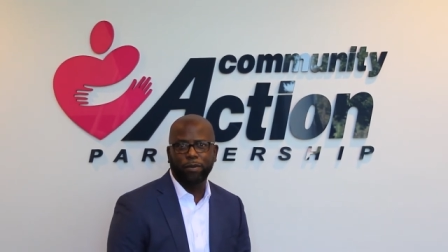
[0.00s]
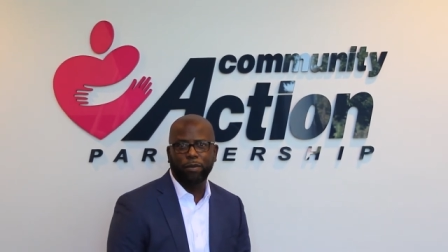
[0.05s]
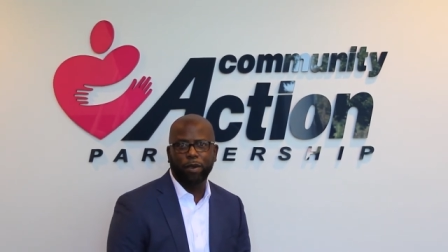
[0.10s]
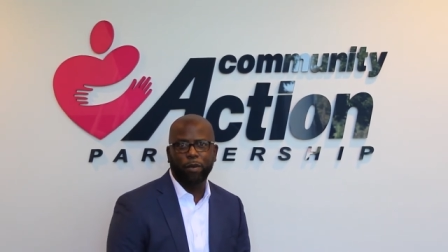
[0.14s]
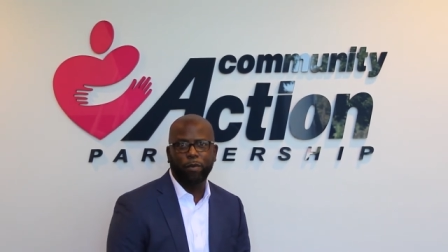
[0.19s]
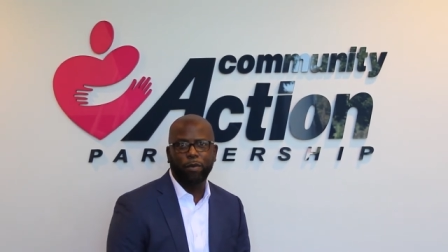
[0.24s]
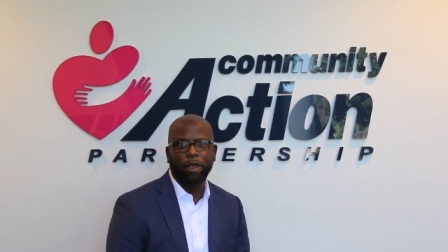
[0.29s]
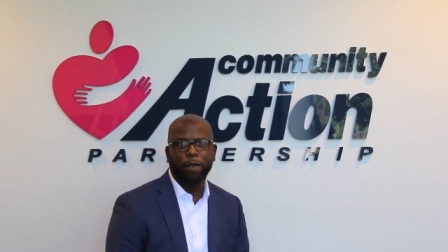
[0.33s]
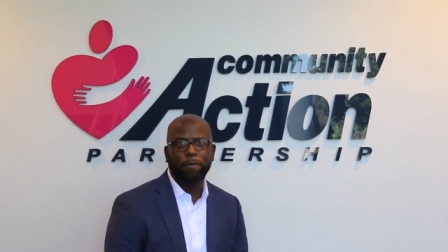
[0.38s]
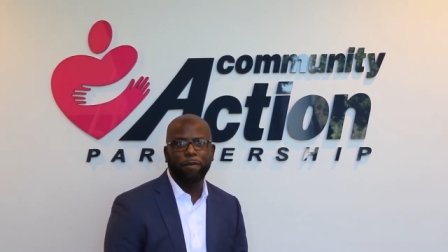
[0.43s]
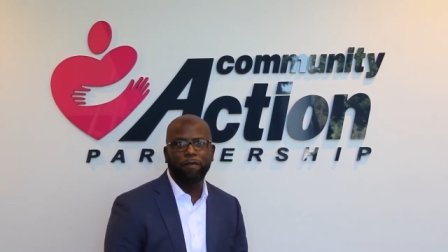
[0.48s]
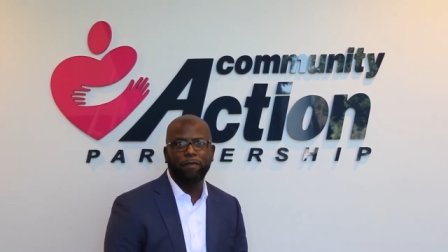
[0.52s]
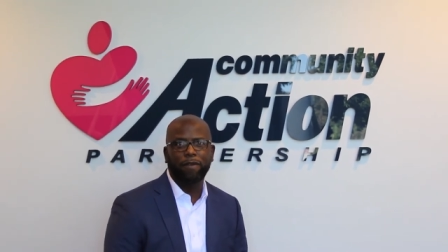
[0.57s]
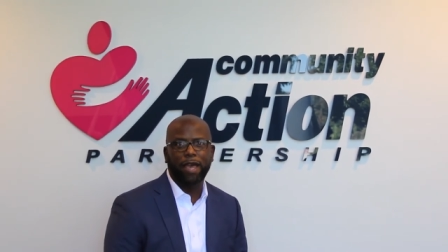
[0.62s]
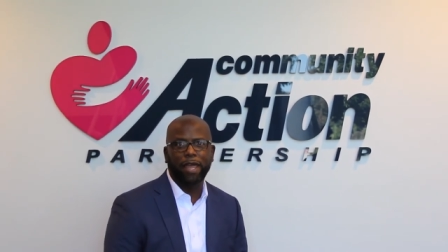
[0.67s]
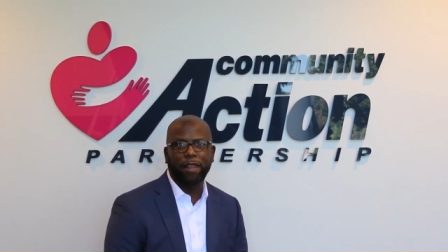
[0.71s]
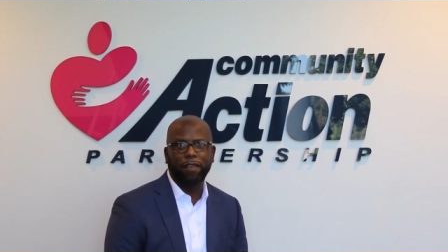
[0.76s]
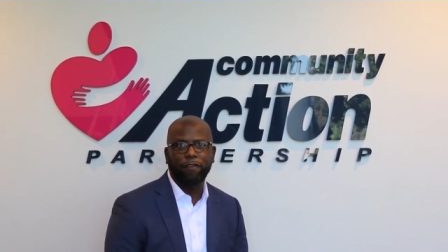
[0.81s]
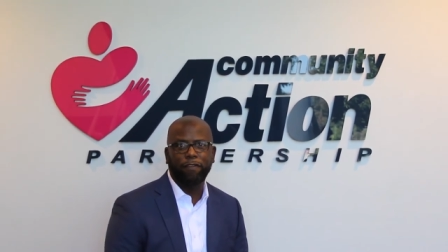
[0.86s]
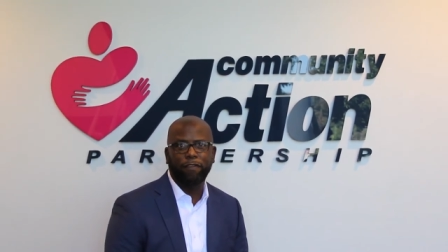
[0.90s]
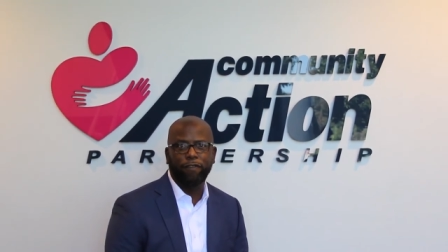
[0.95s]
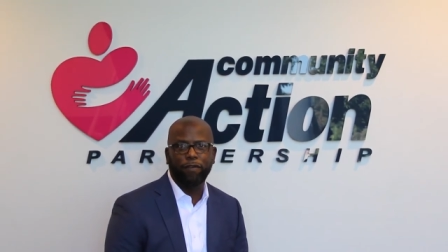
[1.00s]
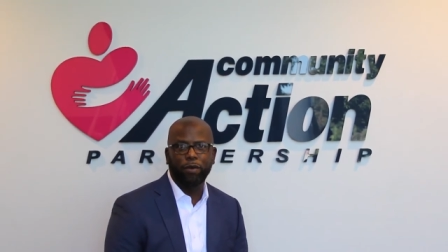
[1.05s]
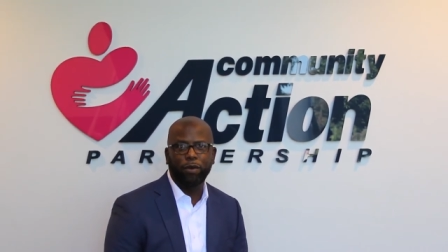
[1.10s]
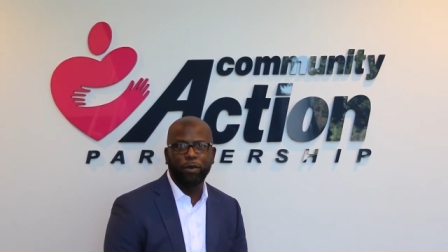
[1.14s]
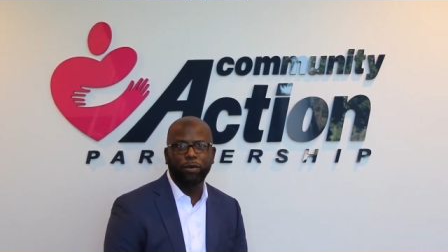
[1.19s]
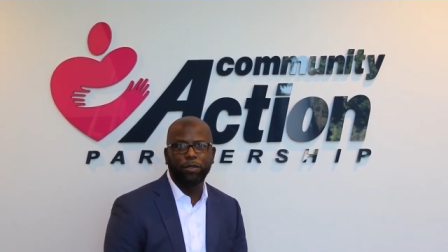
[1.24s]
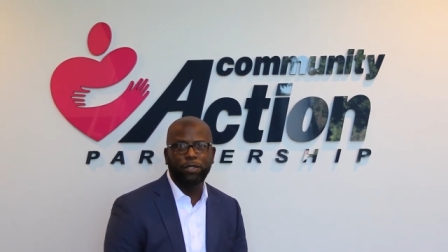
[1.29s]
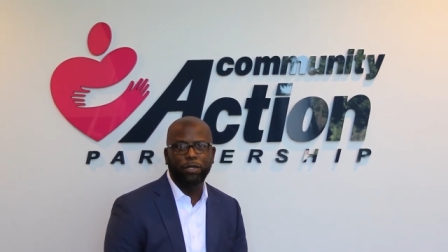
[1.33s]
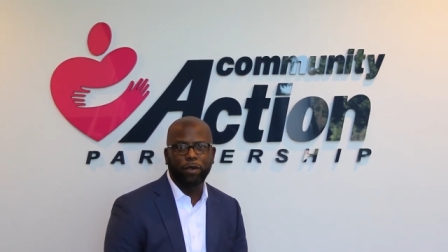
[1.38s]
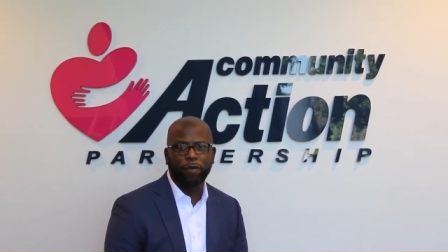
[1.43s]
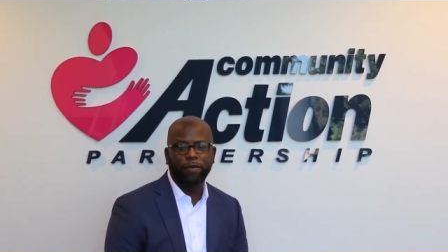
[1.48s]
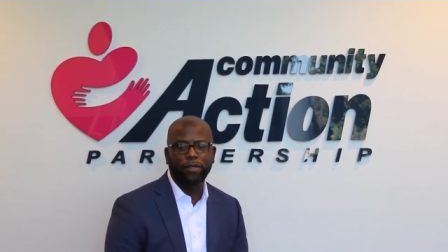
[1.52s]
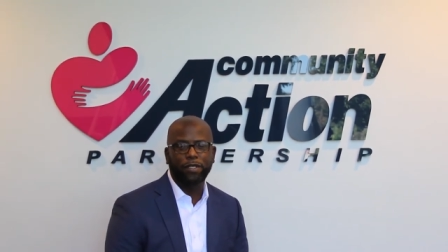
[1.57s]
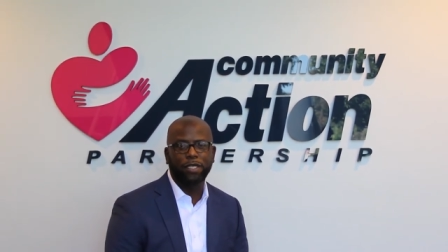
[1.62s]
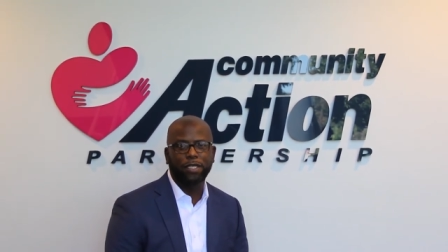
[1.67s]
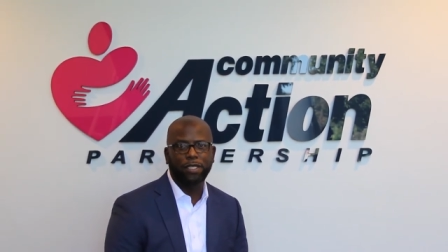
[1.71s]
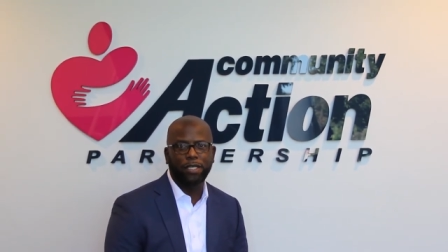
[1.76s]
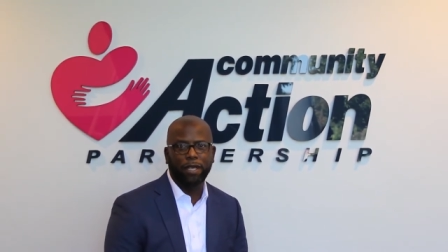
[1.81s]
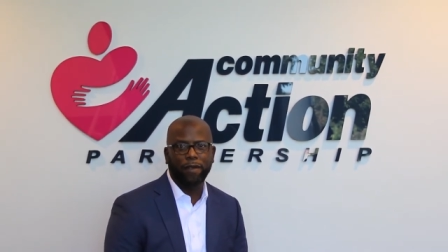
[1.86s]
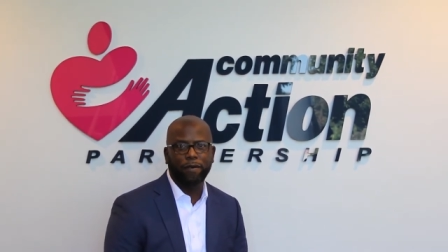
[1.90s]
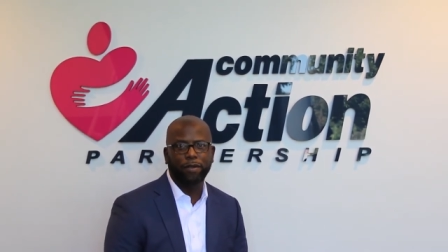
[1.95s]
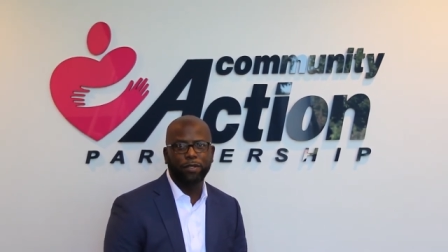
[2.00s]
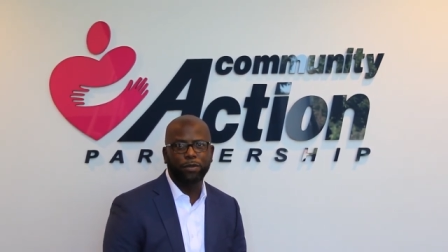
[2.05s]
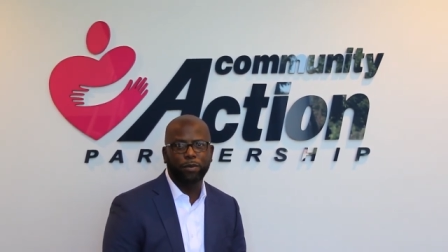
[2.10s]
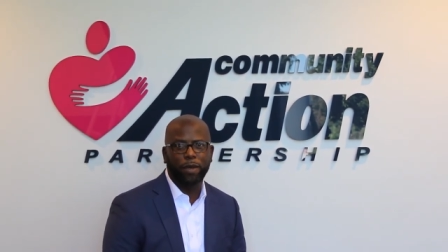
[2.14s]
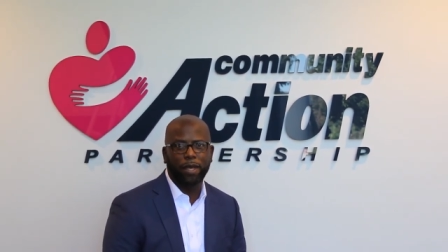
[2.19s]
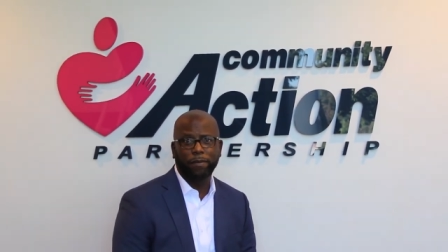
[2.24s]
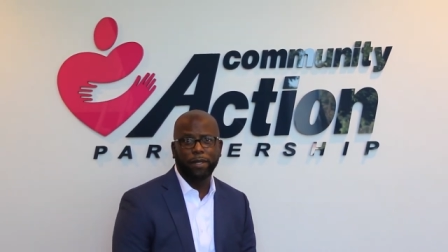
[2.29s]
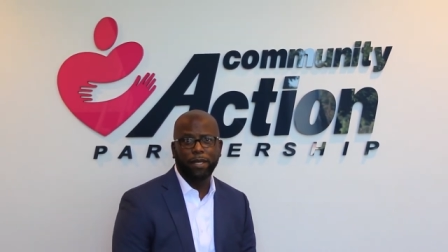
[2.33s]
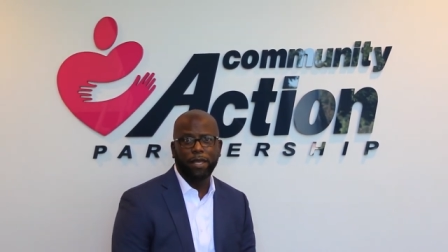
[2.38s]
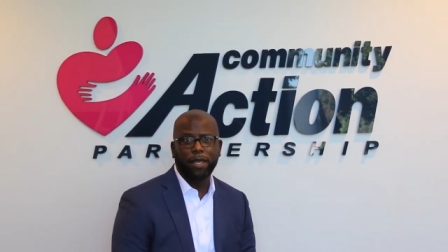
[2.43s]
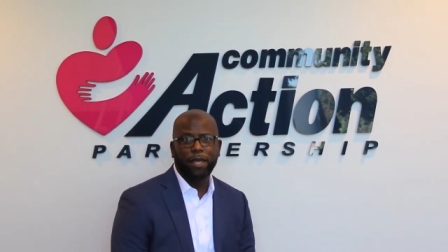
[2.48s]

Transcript: where we are providing food services there as well.